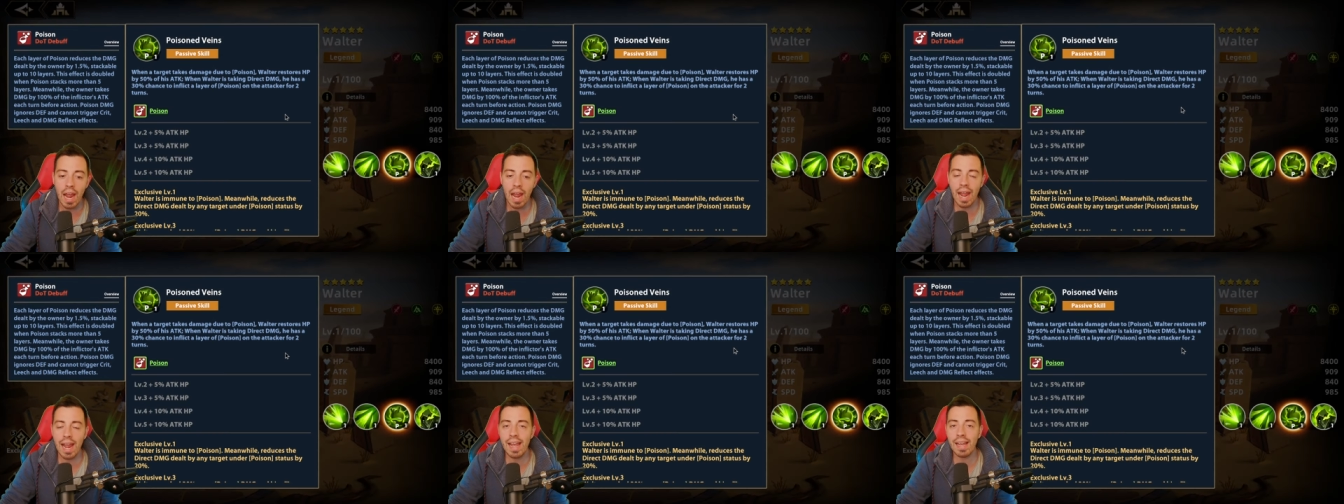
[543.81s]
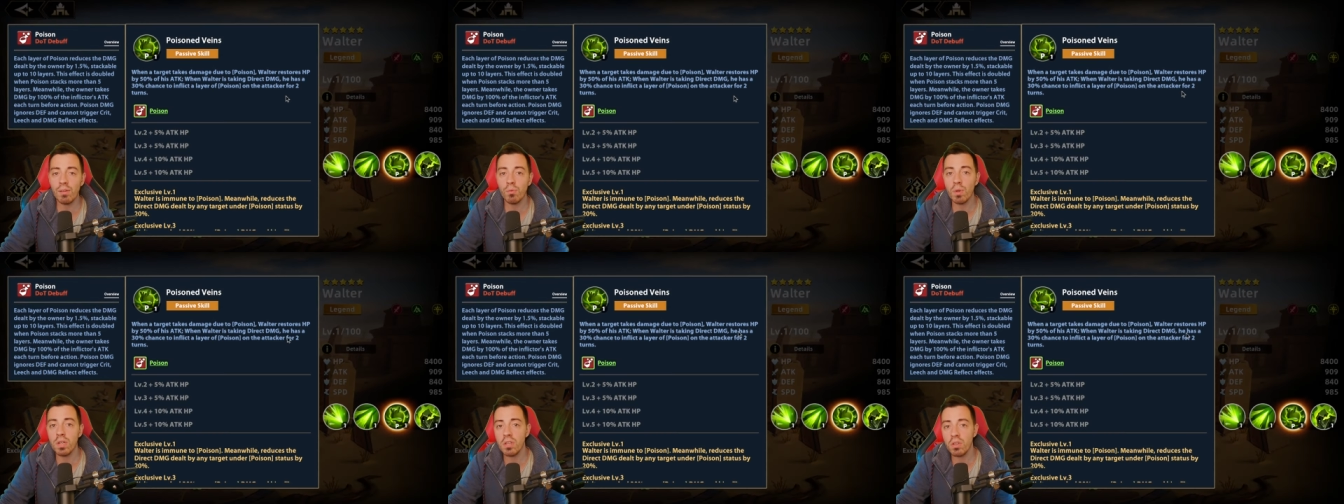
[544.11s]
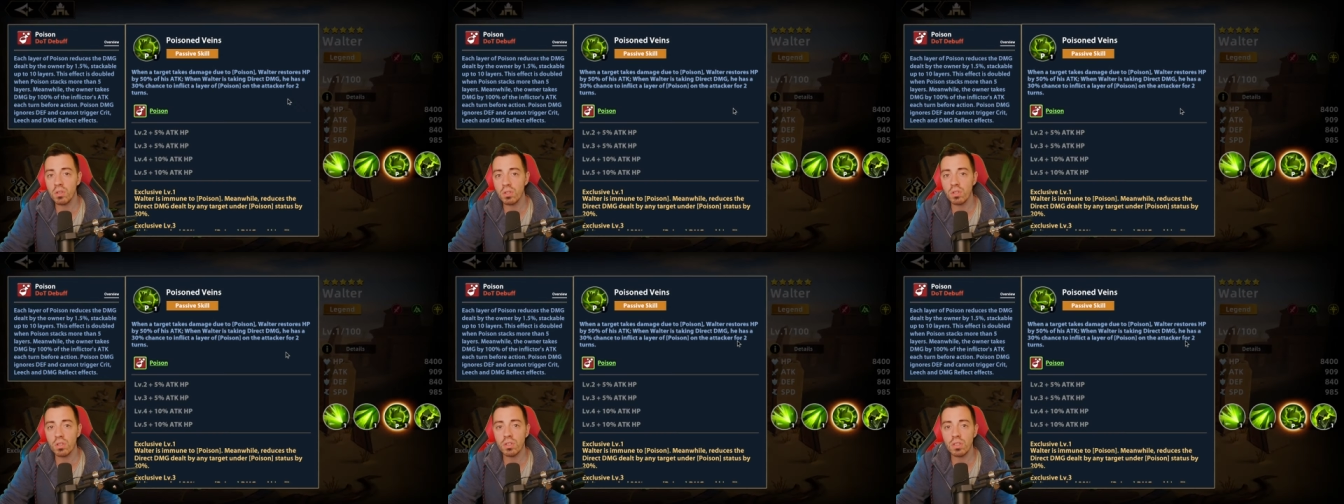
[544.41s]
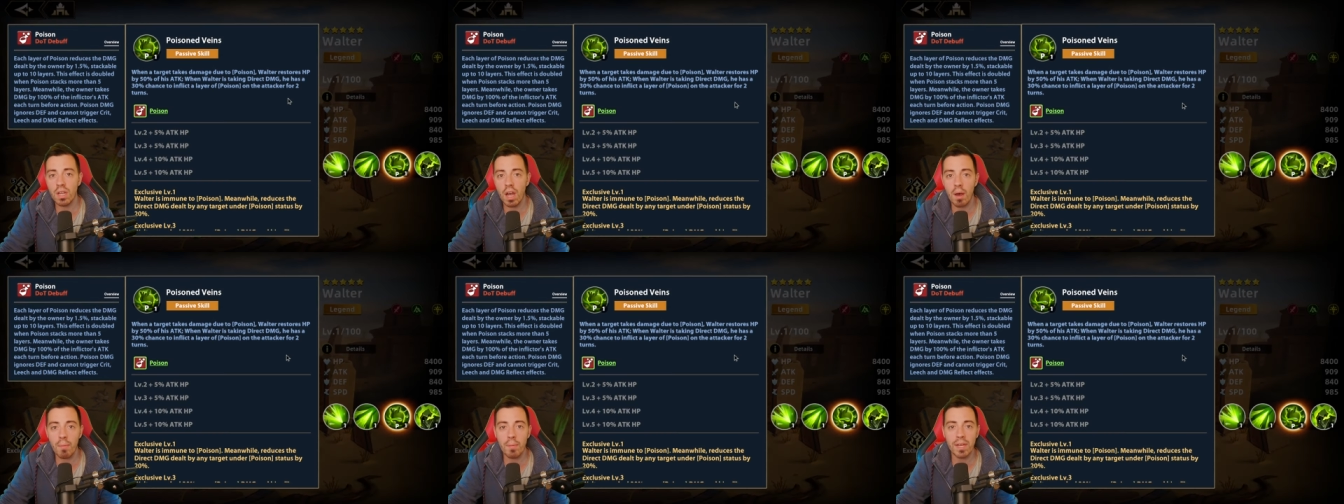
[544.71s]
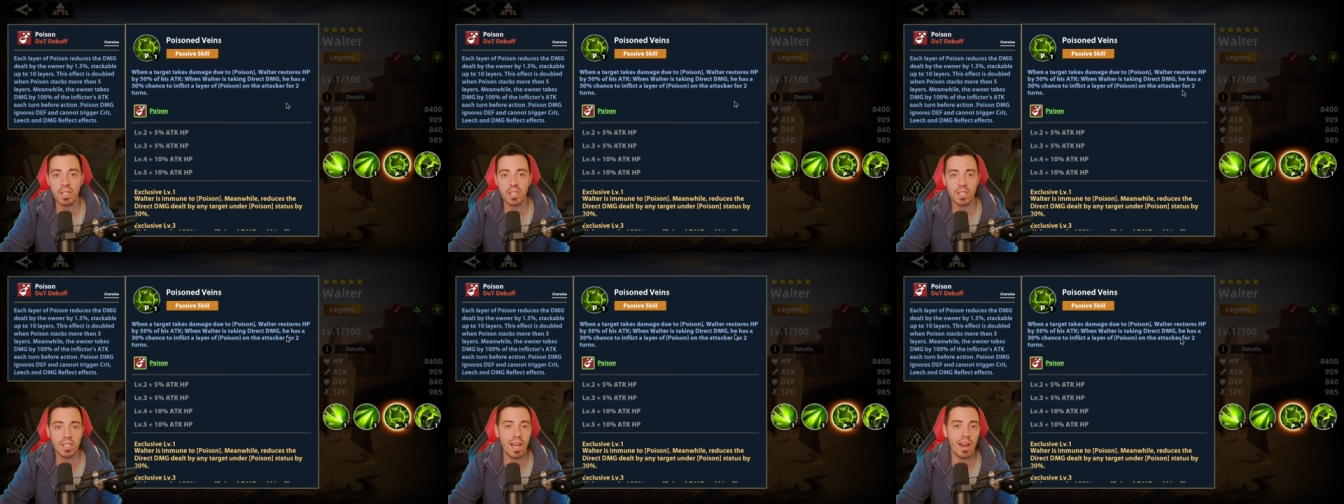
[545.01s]
and reduce the
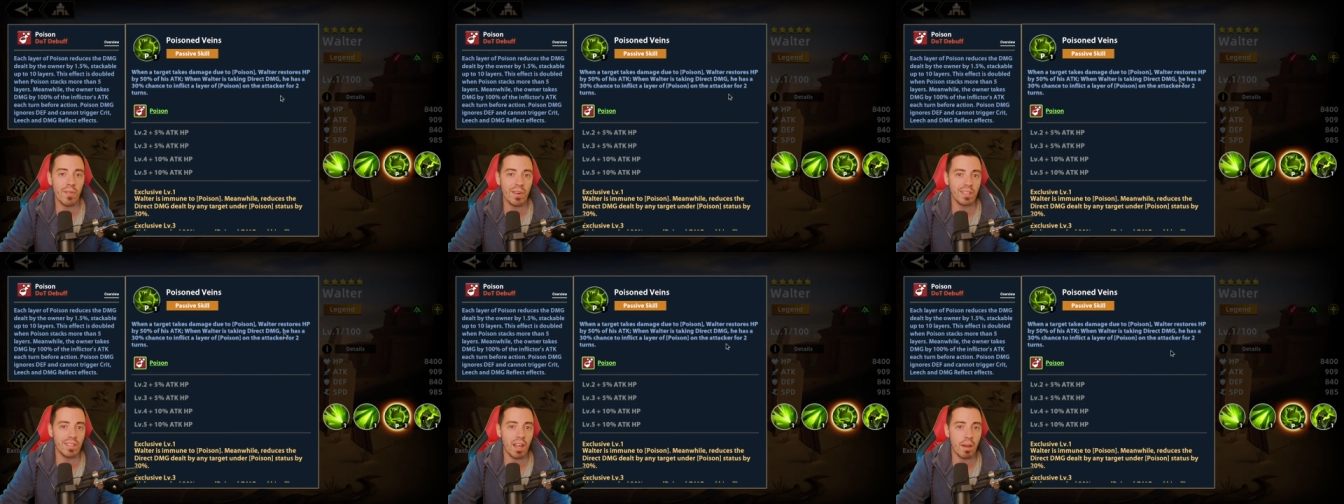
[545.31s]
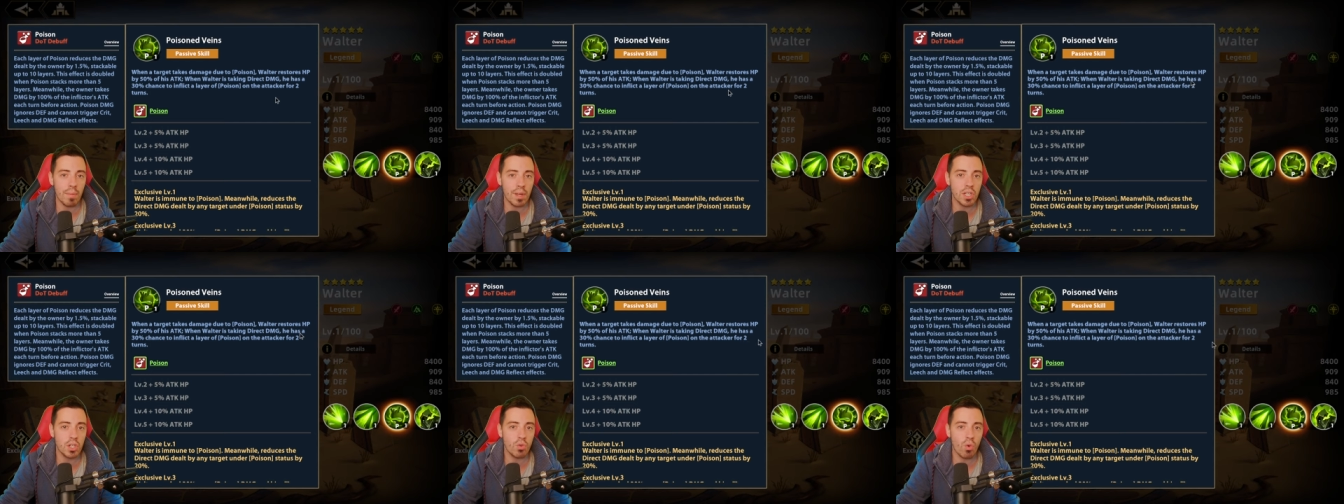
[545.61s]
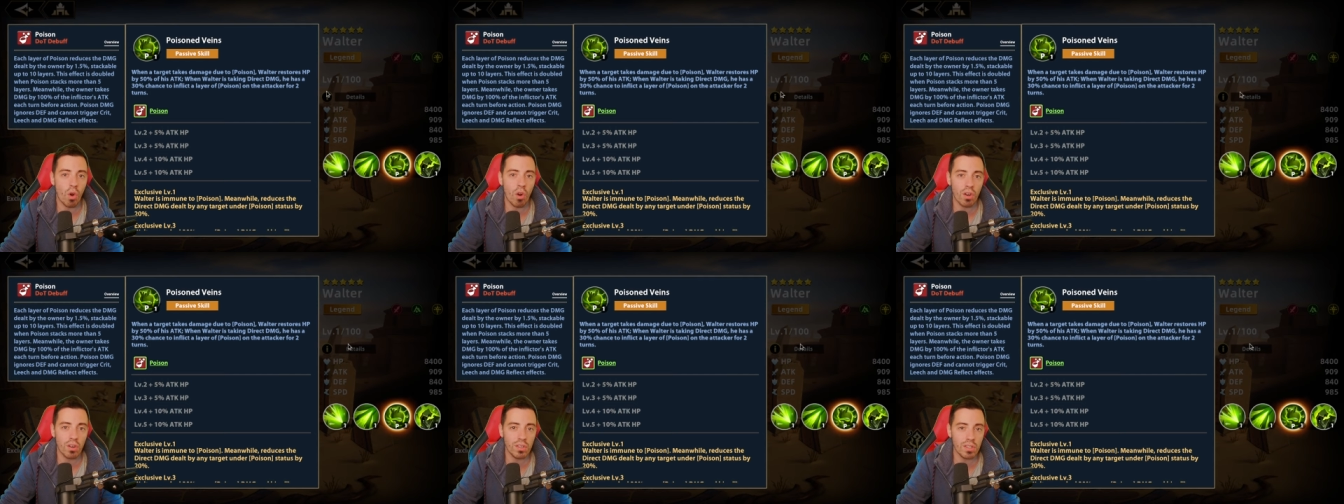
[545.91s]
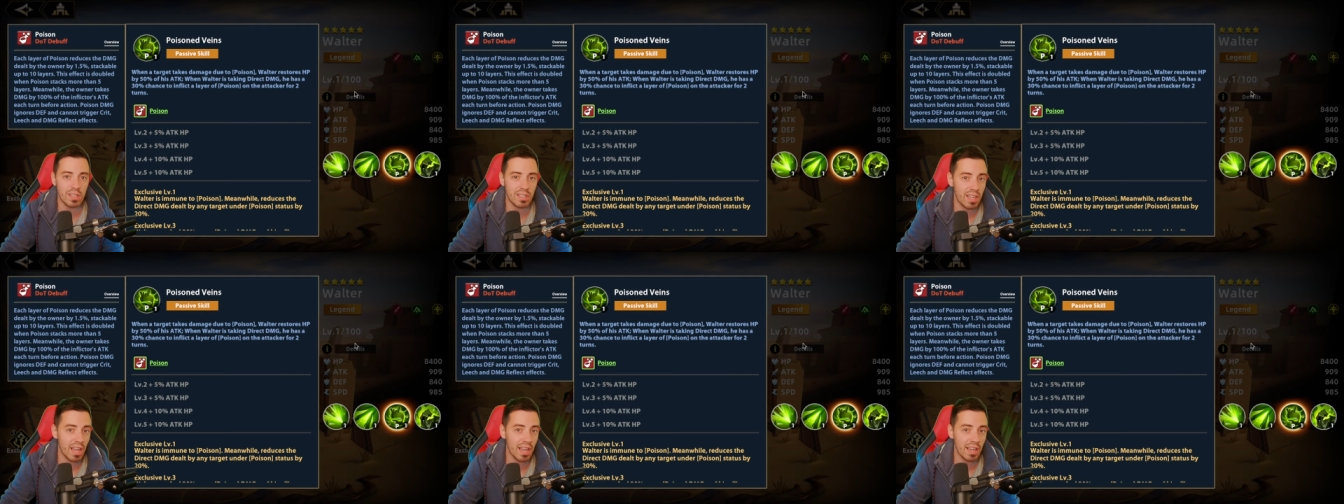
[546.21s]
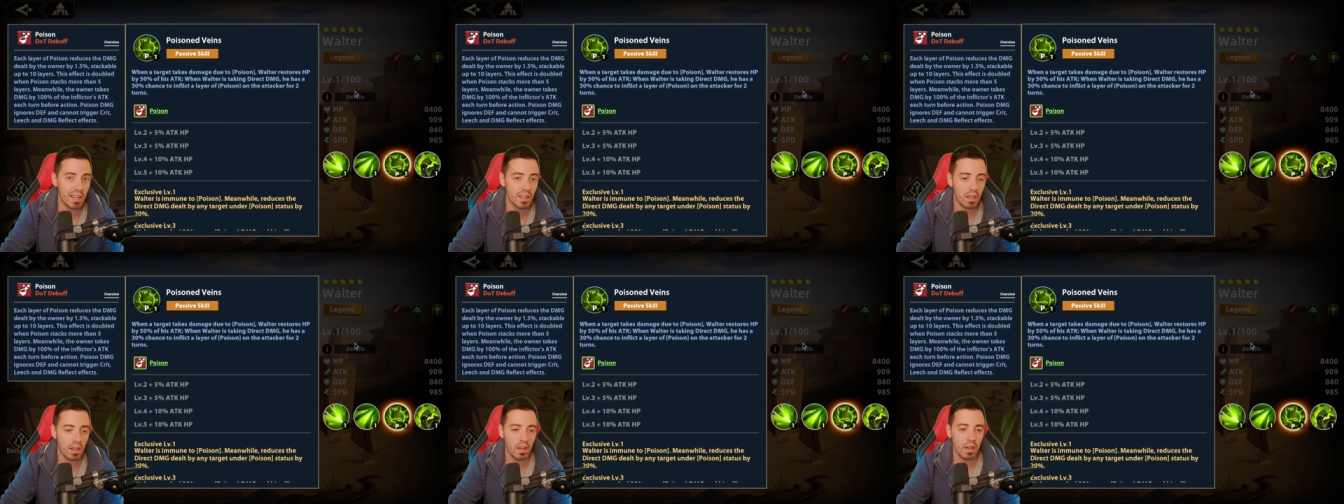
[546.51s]
damage, direct damage you are gonna
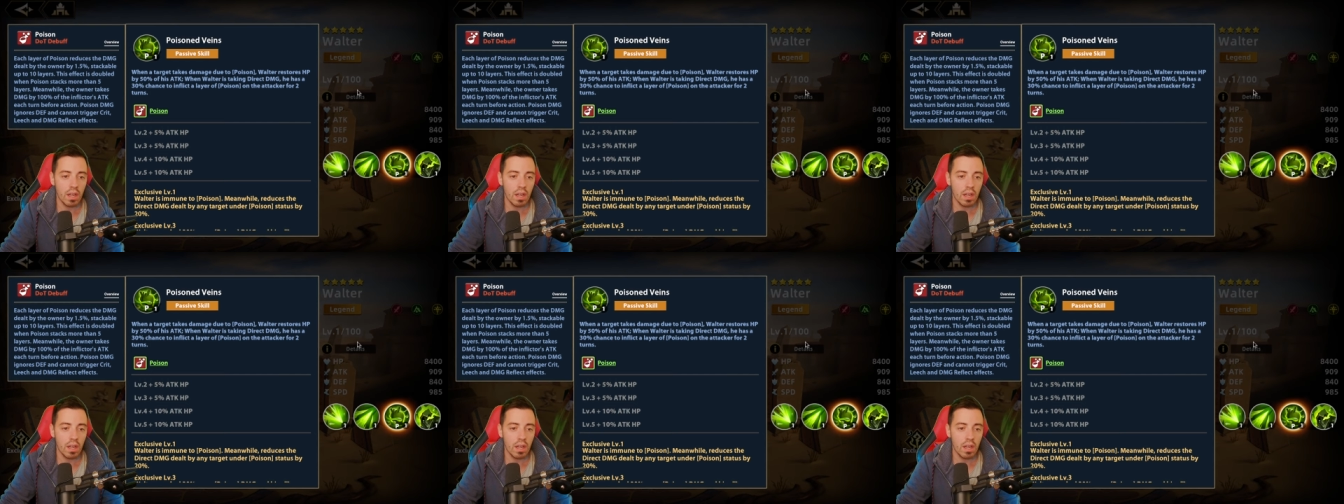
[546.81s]
take,